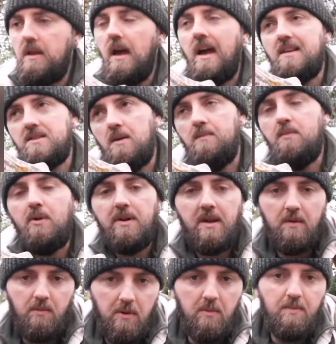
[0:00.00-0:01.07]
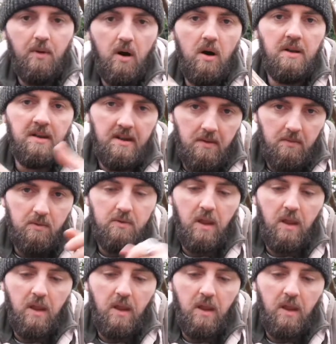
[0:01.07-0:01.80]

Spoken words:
at some point it will burn and it will